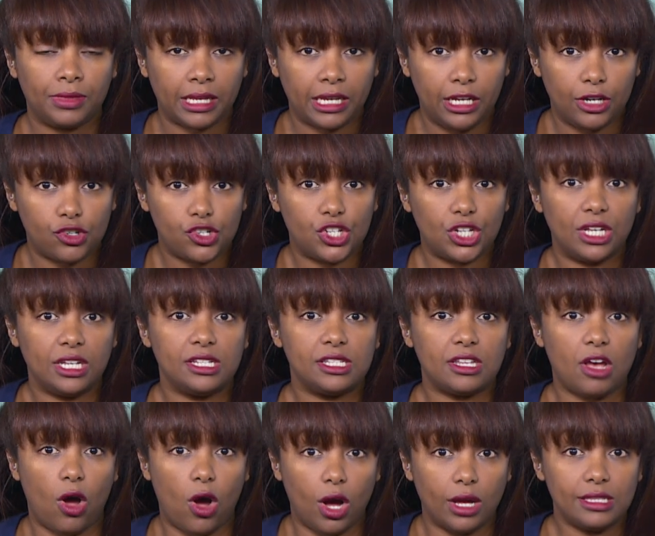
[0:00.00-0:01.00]
Here she is
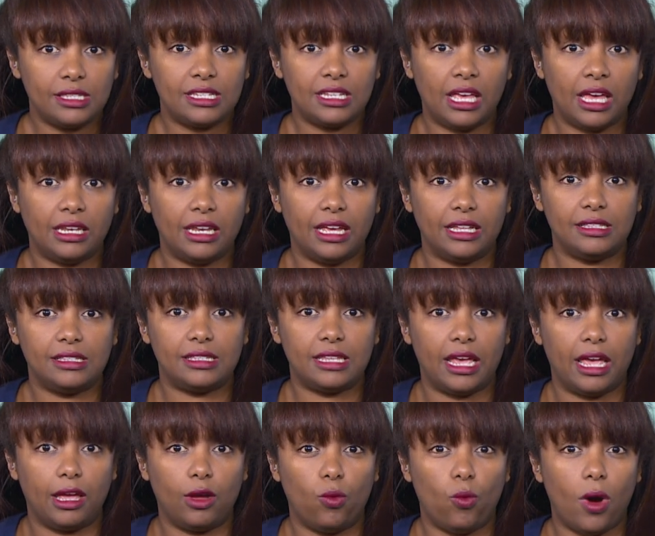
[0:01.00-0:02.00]
on CNN
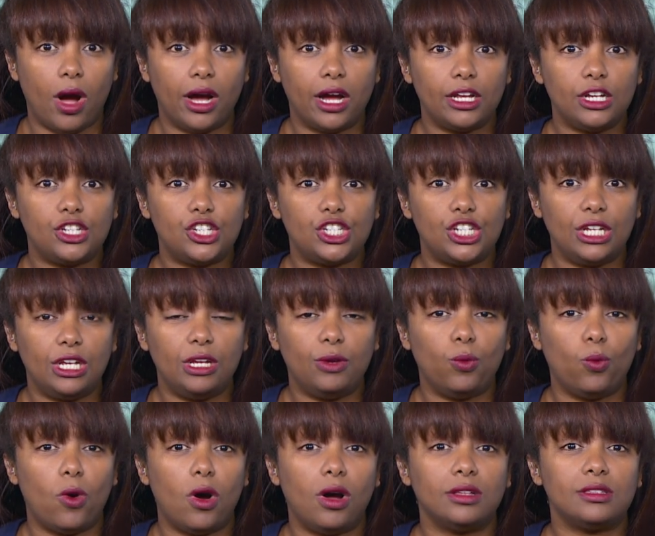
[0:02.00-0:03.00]
saying why she
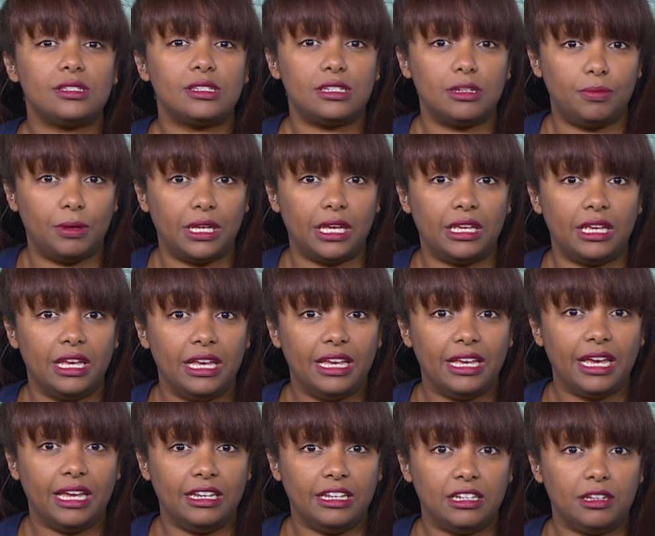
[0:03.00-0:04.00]
wants to be
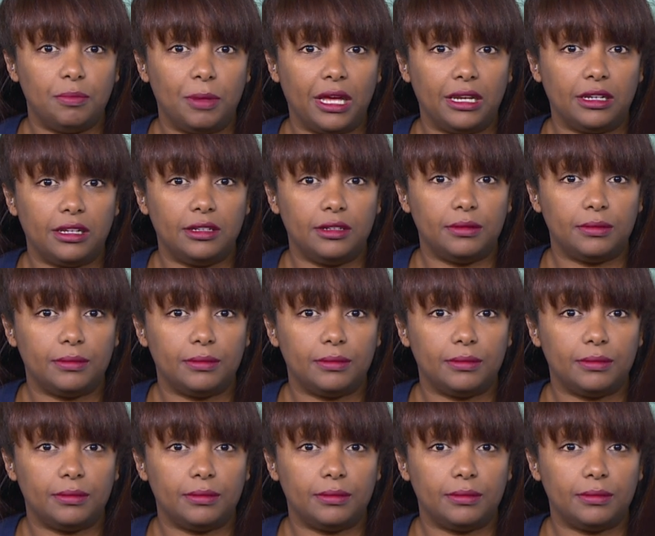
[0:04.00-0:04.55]
an independent.